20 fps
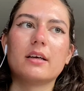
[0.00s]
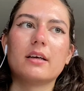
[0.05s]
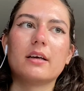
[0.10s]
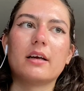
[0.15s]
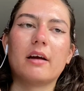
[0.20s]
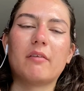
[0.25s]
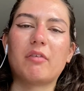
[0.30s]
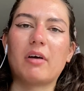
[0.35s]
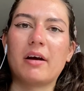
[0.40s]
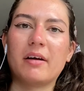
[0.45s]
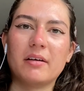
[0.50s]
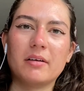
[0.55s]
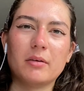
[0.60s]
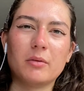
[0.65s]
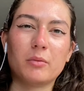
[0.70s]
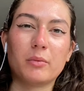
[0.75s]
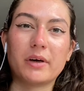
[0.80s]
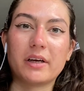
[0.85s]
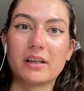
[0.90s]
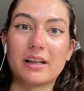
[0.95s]
if I
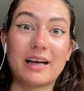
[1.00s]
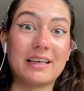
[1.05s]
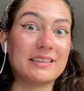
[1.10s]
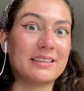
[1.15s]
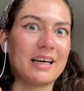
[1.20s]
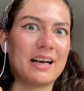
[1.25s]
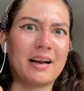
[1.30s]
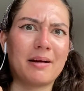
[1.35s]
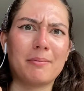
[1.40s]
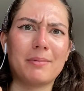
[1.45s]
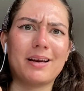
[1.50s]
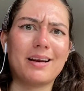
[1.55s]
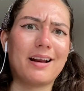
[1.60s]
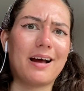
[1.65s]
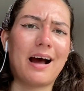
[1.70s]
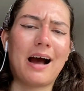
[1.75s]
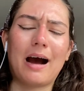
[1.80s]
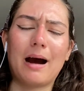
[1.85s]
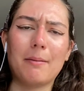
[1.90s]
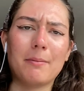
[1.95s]
realize that I'm in the
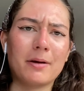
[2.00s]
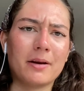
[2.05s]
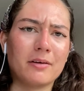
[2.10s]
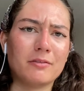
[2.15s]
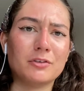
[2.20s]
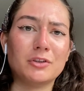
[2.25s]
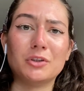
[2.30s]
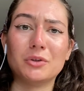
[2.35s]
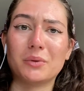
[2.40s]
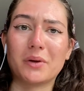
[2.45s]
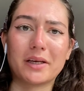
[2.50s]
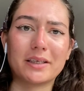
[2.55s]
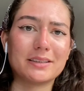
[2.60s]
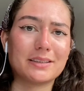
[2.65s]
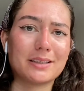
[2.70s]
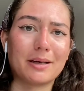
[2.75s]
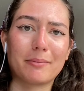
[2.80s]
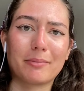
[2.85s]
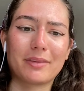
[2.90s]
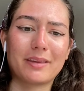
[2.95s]
habit of doing
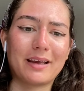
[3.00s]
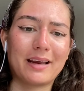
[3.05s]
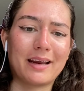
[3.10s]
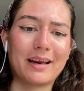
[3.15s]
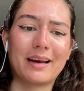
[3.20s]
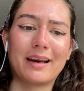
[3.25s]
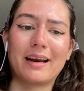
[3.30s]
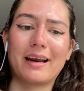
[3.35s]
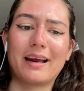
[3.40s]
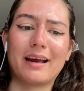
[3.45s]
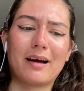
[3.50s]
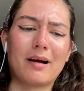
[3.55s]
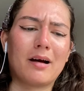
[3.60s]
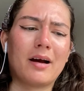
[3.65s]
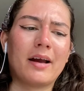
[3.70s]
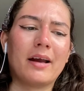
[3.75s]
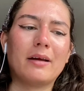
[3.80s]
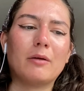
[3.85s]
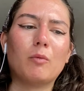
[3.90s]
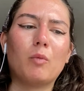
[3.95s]
something,
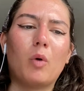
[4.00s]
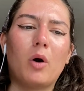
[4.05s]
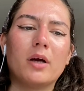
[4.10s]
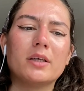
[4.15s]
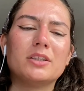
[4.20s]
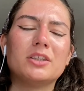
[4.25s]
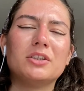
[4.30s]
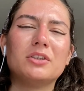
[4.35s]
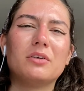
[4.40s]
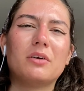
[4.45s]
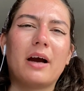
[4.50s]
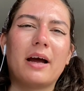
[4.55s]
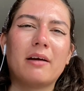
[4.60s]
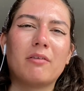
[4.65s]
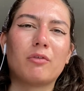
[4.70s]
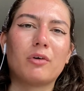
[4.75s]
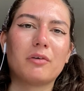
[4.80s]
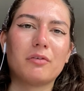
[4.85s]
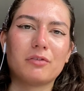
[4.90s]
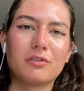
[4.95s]
I want to kind
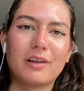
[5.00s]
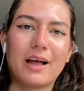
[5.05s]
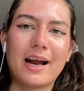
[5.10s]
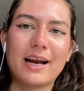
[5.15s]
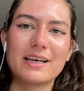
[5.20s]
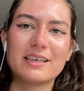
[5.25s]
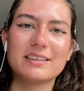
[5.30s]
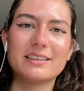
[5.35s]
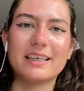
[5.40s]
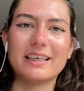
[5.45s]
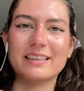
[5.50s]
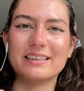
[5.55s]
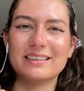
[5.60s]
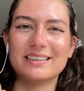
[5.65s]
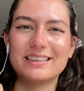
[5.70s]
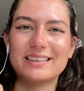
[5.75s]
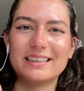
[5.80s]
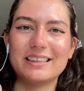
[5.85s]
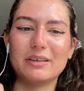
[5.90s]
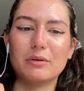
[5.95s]
of reflect and
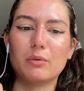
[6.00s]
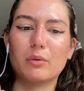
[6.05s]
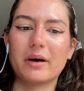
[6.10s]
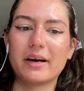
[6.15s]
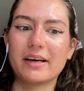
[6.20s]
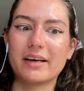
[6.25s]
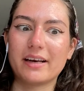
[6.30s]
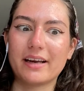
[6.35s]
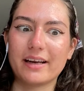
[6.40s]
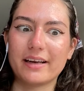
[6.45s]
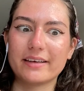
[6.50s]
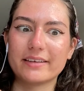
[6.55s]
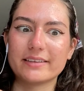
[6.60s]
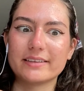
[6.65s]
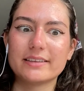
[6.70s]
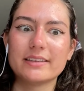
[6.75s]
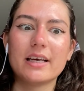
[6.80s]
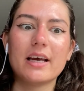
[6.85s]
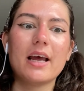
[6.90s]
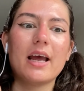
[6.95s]
see what it
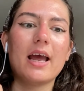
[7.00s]
is.